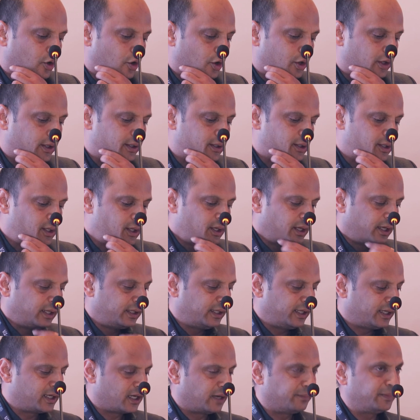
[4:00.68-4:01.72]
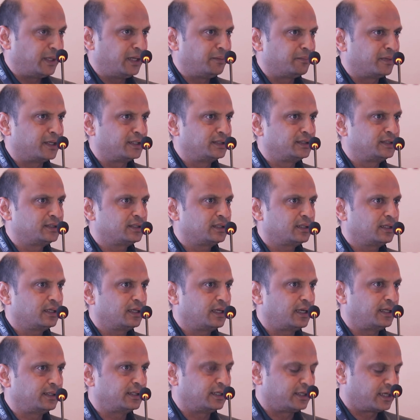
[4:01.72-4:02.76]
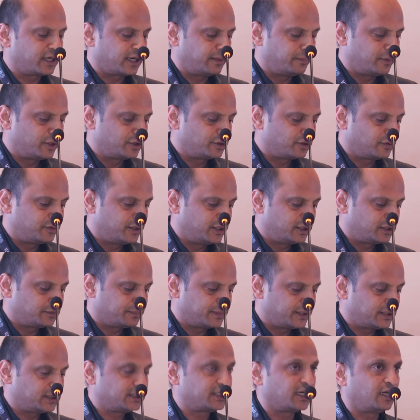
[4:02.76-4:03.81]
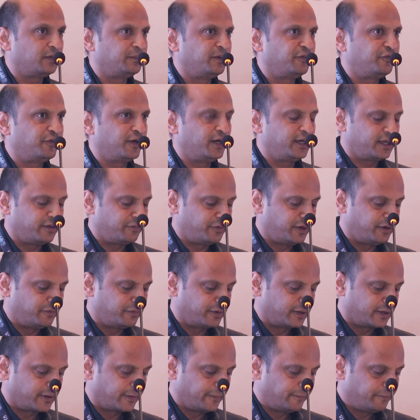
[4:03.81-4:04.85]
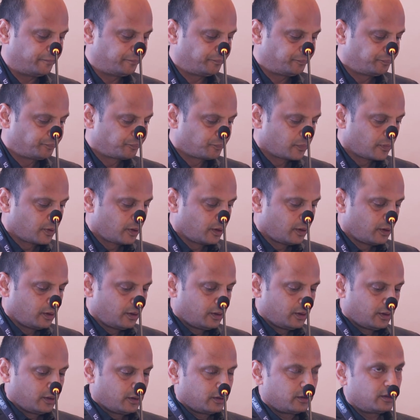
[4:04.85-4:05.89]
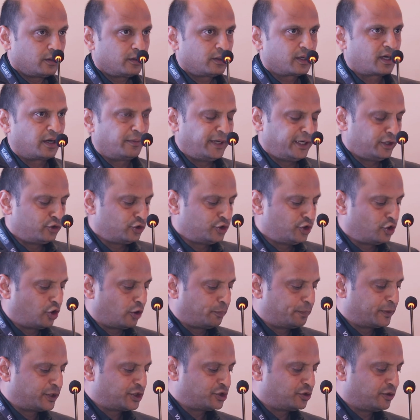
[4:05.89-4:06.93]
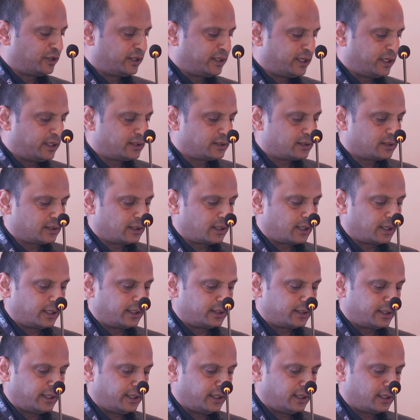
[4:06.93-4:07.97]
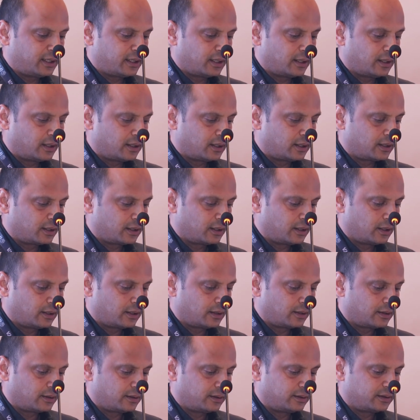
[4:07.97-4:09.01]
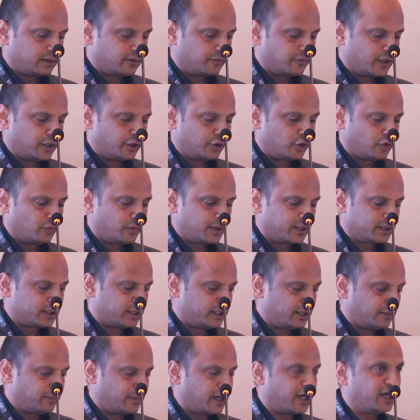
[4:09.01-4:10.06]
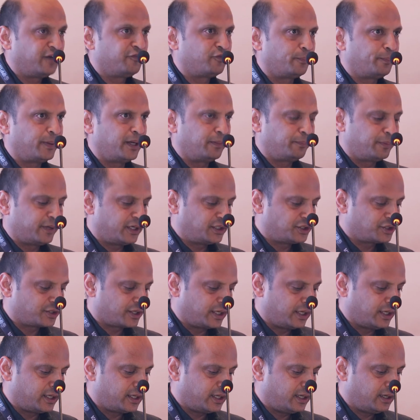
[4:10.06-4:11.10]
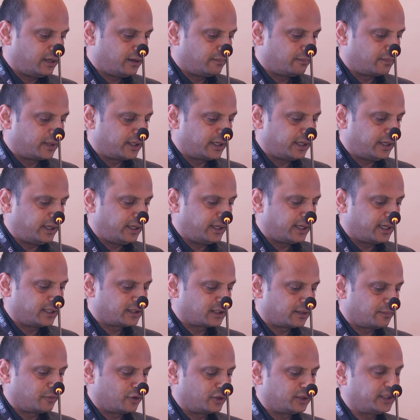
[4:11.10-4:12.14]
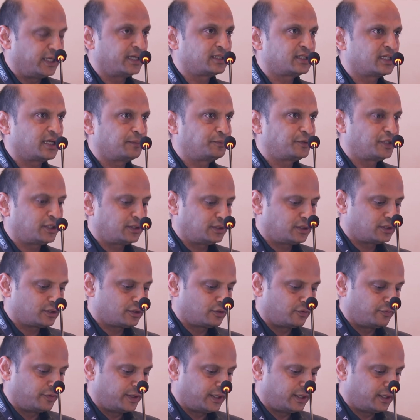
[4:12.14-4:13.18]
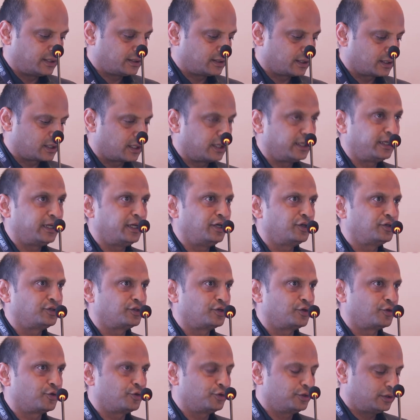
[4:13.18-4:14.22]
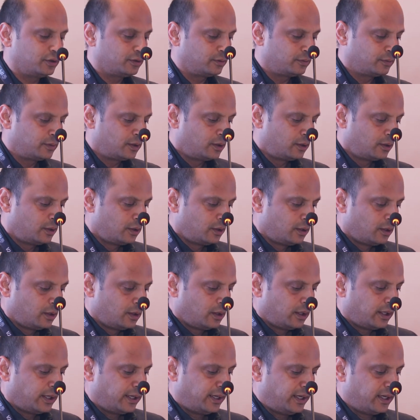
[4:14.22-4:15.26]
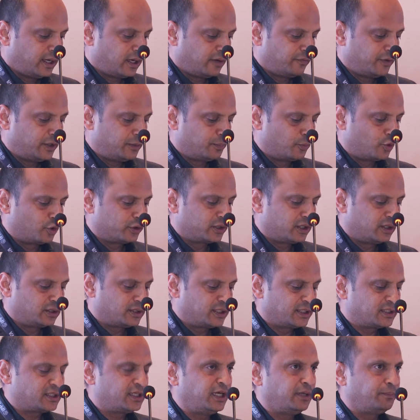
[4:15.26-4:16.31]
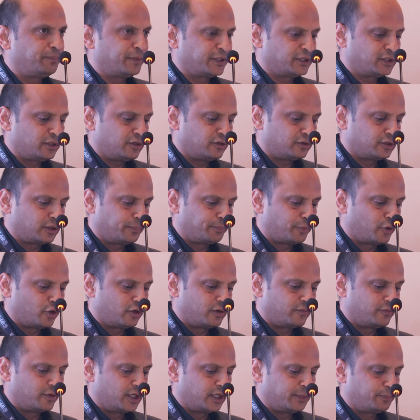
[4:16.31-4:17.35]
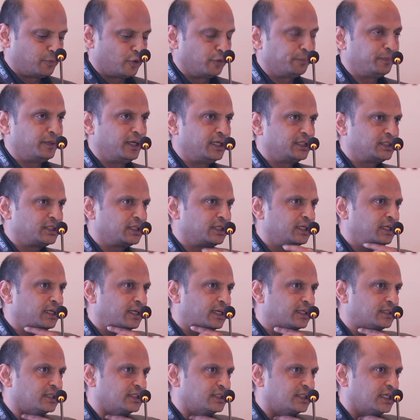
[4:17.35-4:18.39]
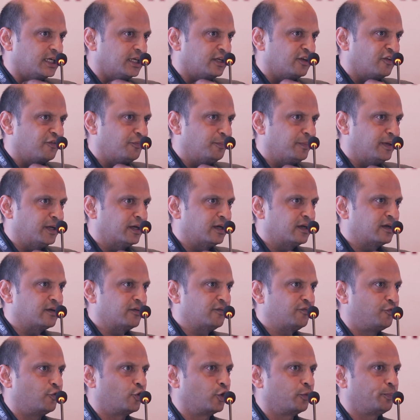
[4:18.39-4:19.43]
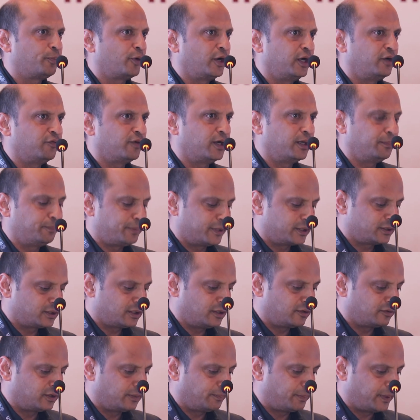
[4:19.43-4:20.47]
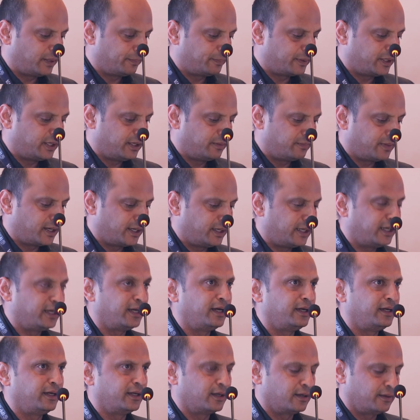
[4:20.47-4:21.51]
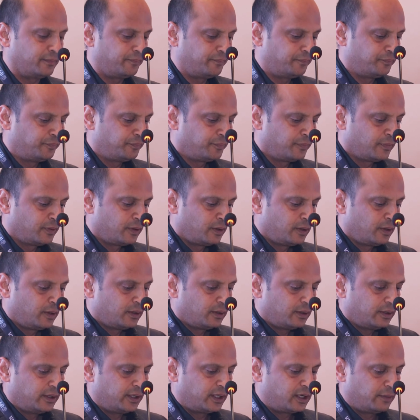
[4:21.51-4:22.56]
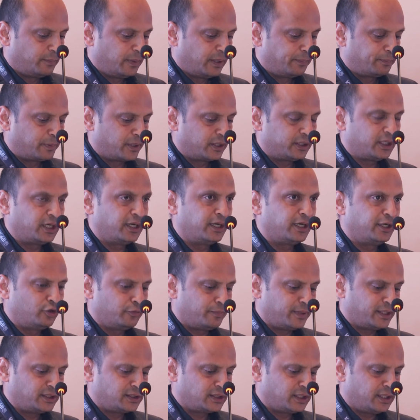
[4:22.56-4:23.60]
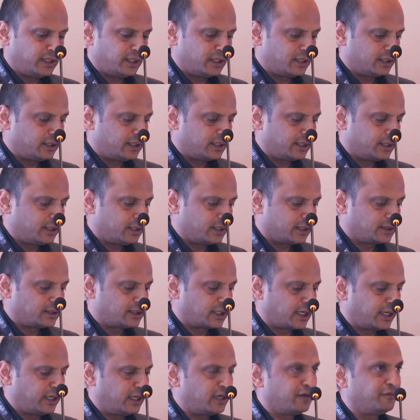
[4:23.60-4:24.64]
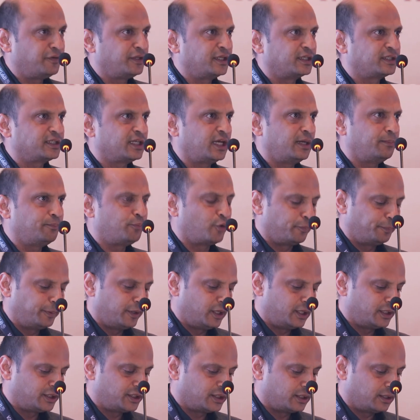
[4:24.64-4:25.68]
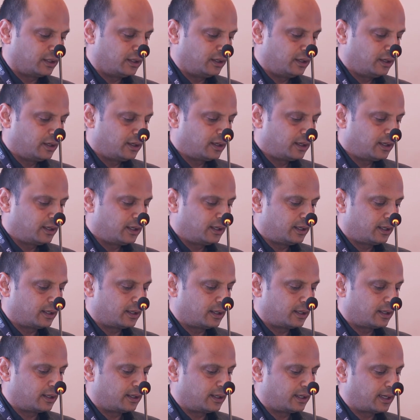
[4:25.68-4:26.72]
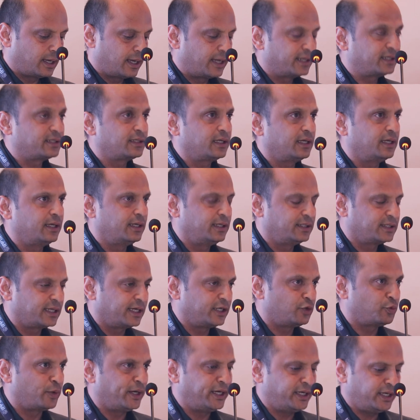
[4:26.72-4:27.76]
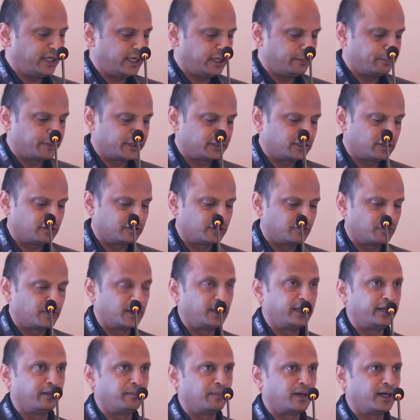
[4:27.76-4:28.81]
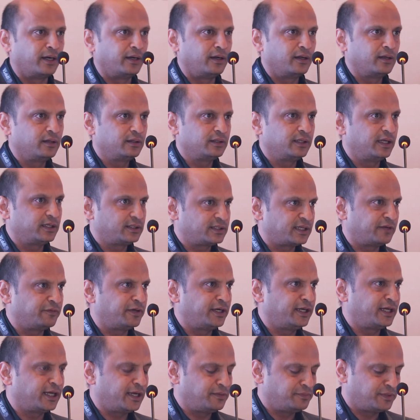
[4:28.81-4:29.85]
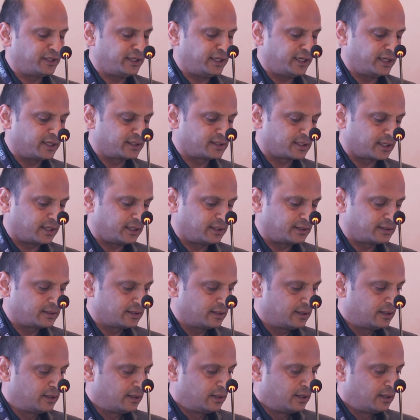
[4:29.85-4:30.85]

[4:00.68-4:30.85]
halt in the coming months, and the tremors of this shall be felt everywhere. Coming to the opportunities, I think the world over the demand for paper is shrinking, but India is among the exceptions to witness a continuous growth. India, with more than 16% of the world population, has a share of mere 4.1% of the paper demand in India. It will be pertinent to mention here that China, with the same population, is at 28% of the world demand. They are 7 times India's size.